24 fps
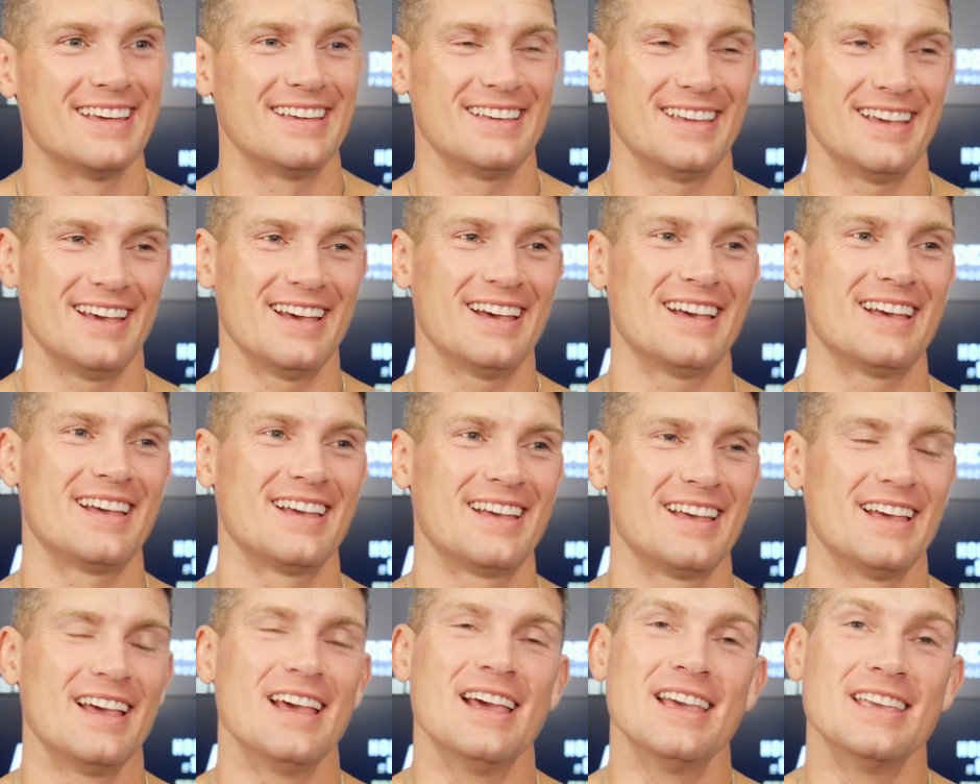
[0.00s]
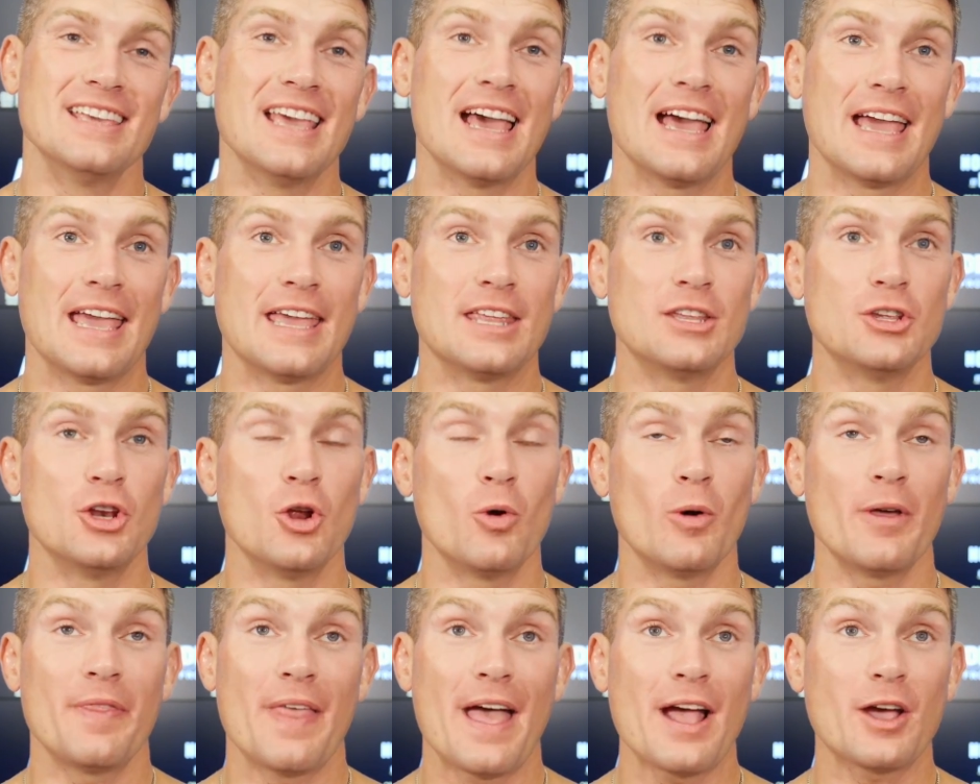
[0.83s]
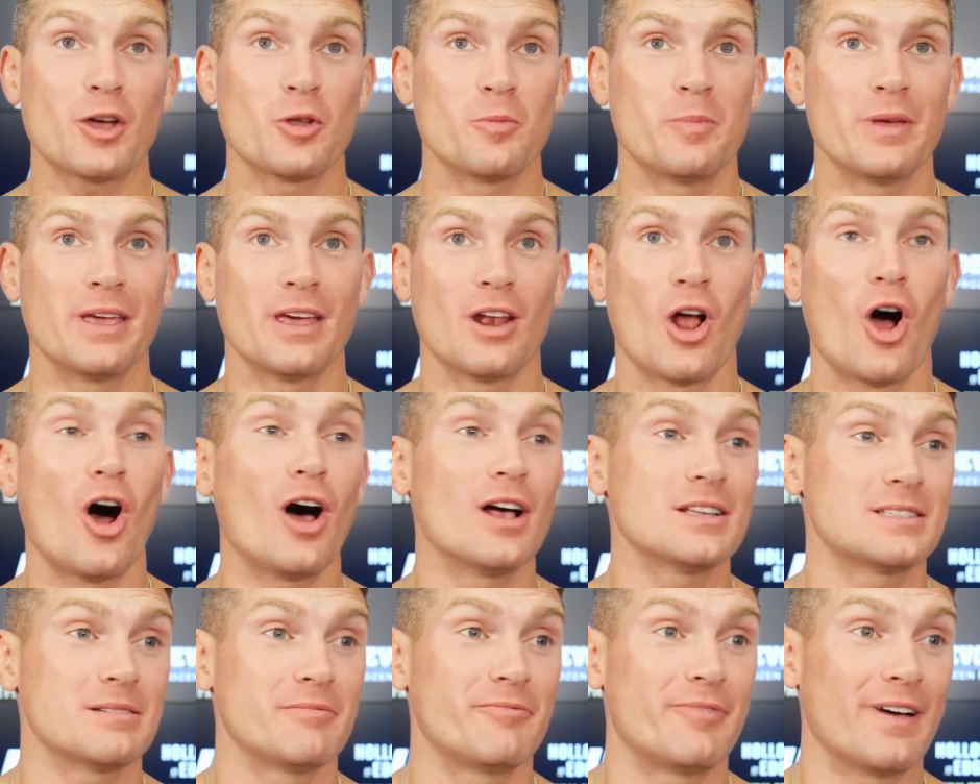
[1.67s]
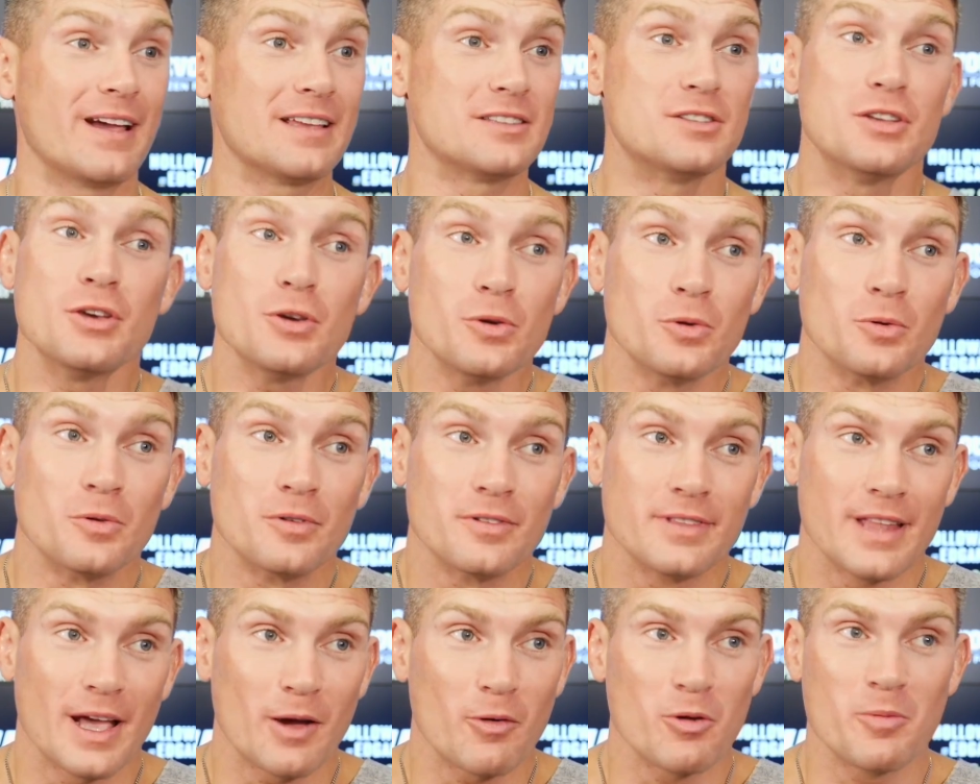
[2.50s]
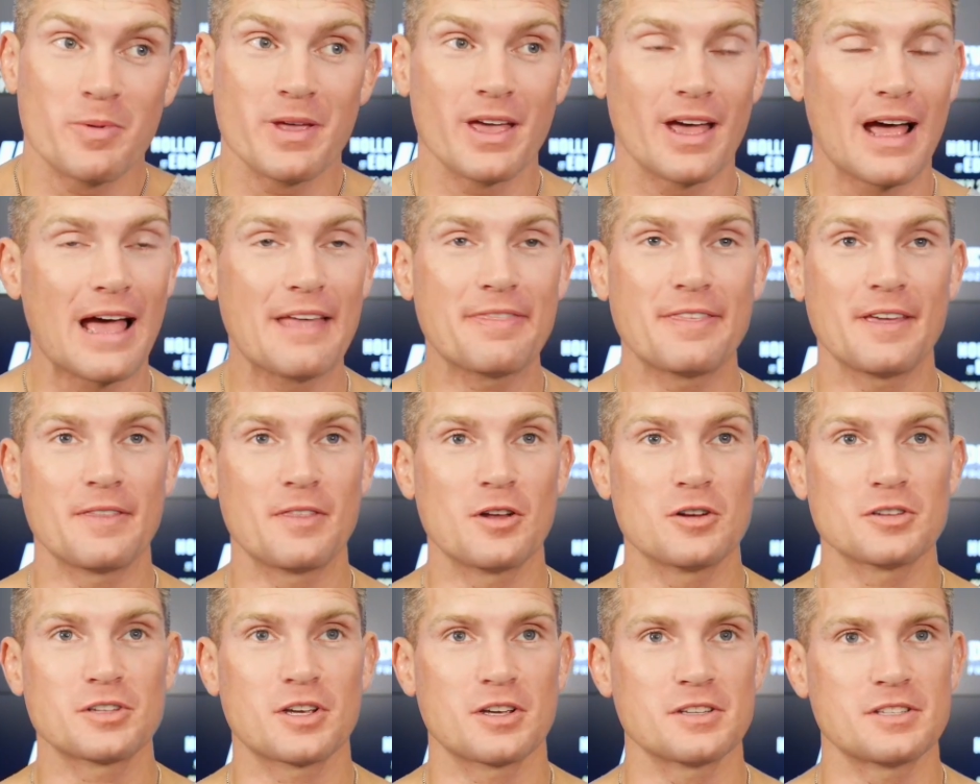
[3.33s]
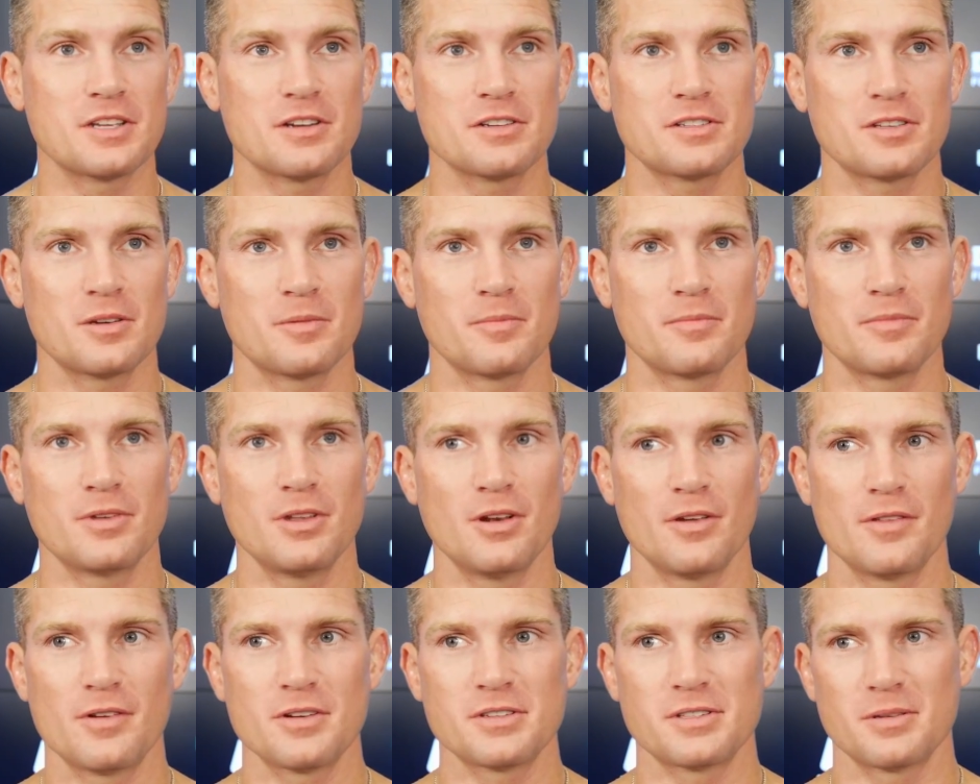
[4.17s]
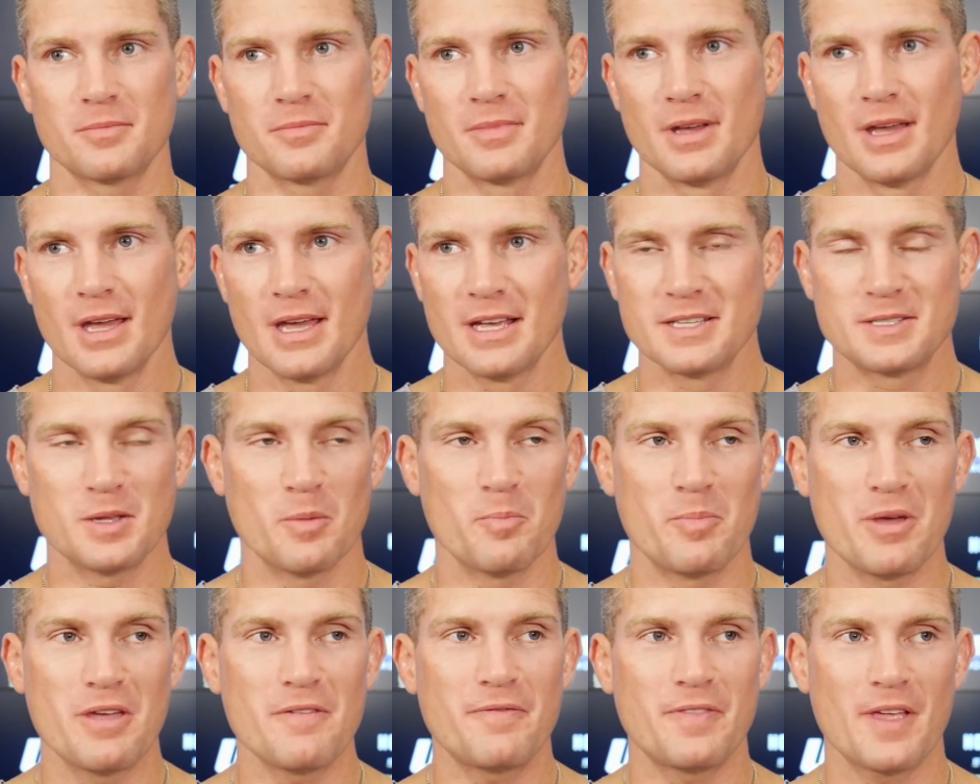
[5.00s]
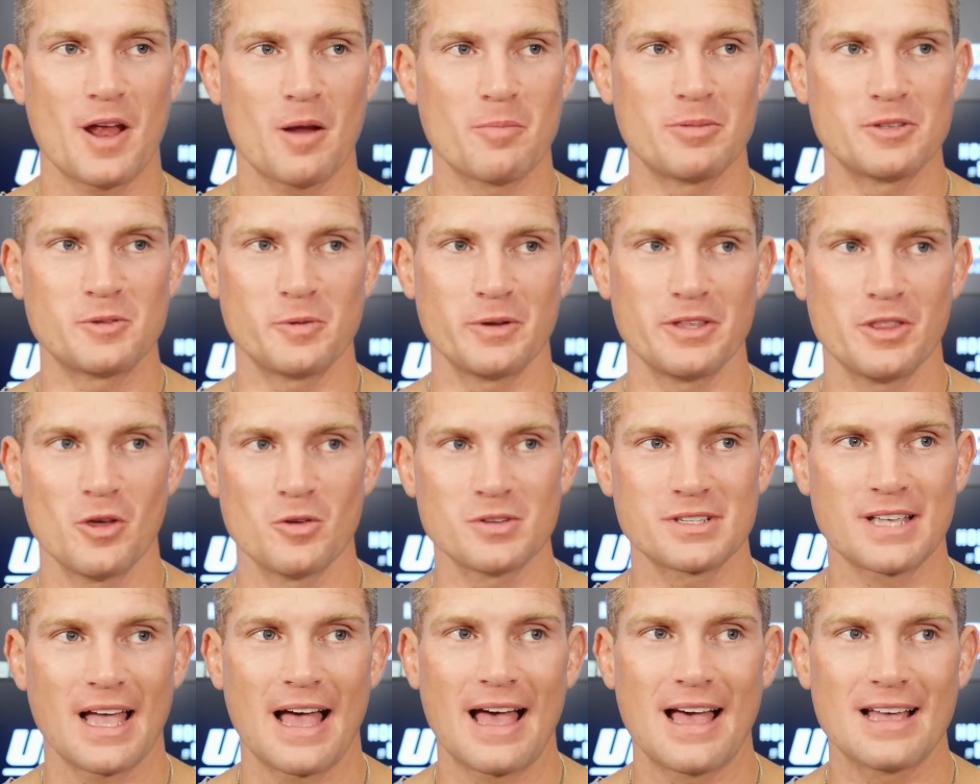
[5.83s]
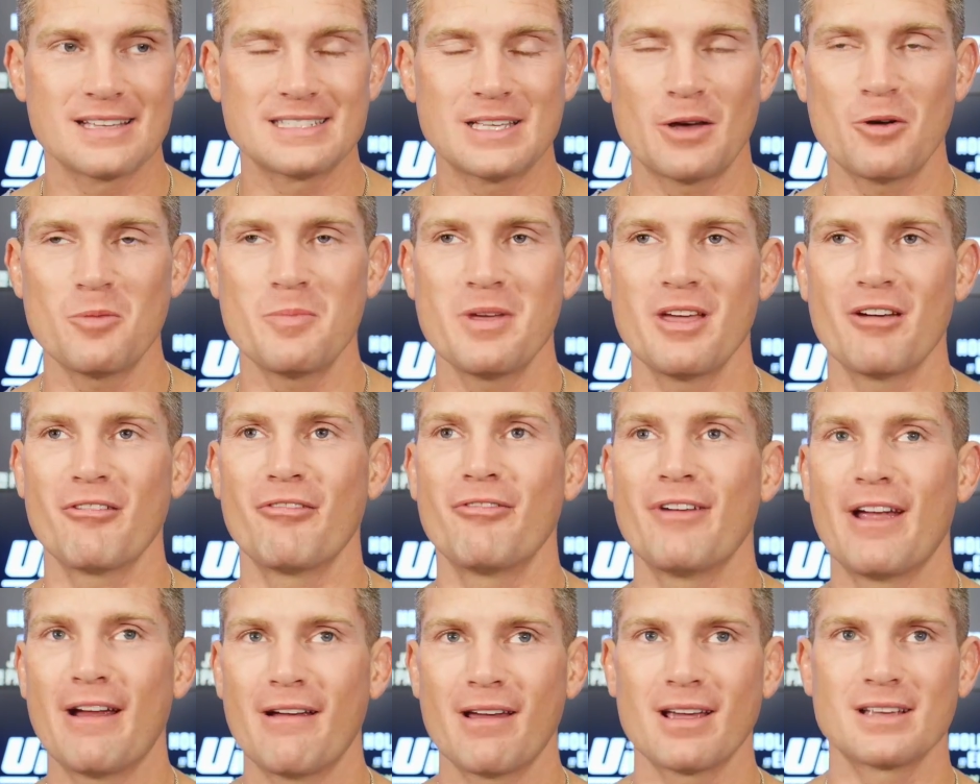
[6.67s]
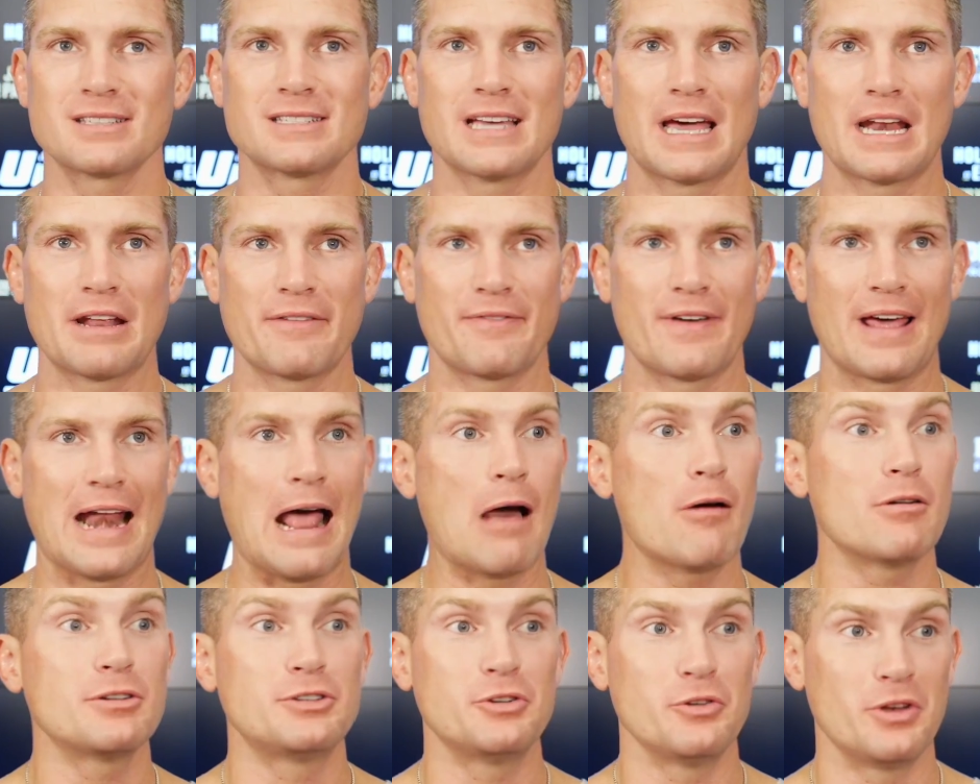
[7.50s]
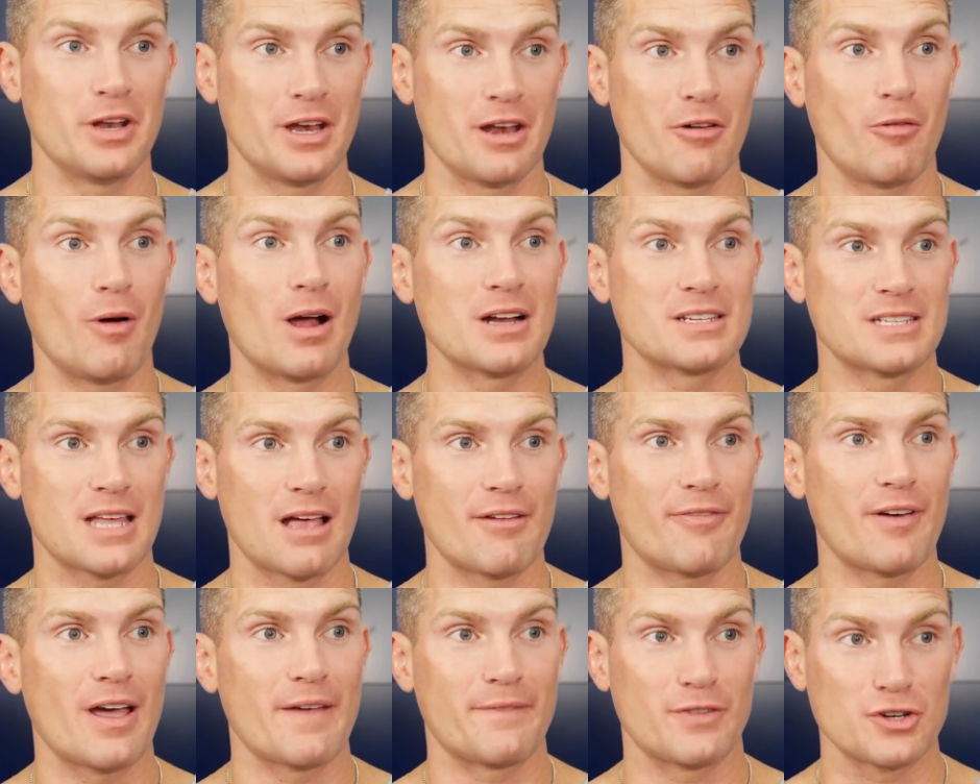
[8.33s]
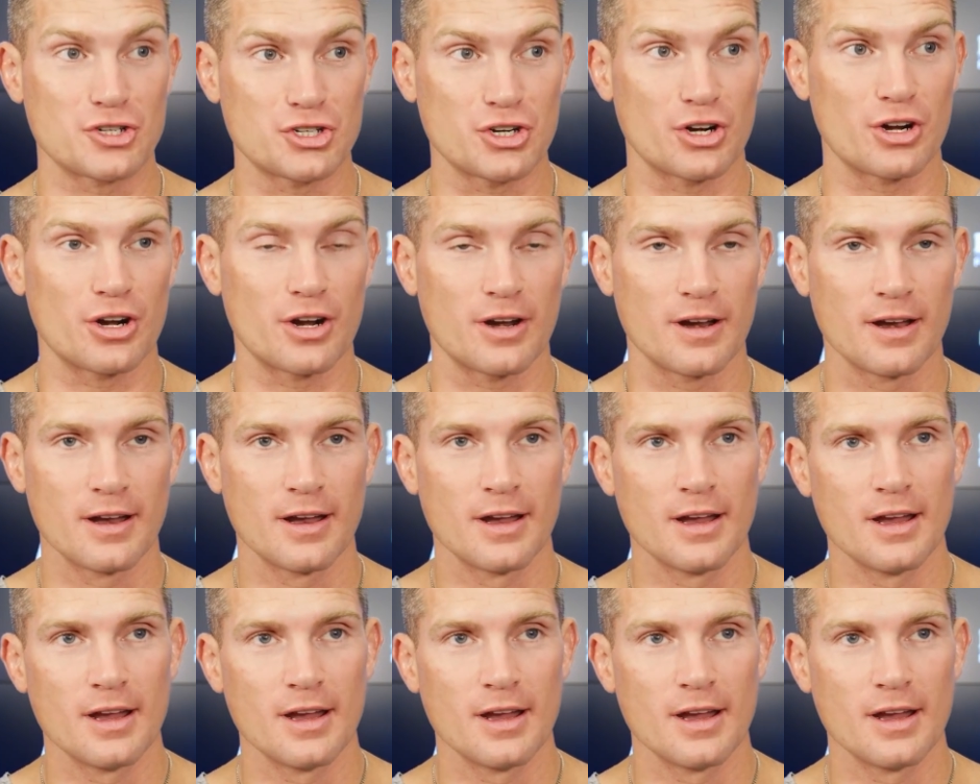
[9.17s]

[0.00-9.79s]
yeah. Yeah, and you know what? That could be an awesome fight too. That would be. A, I think there's because there's some you know there's some some beef there between those guys. That would be a very exciting fight. I would tune in to watch that fight for sure.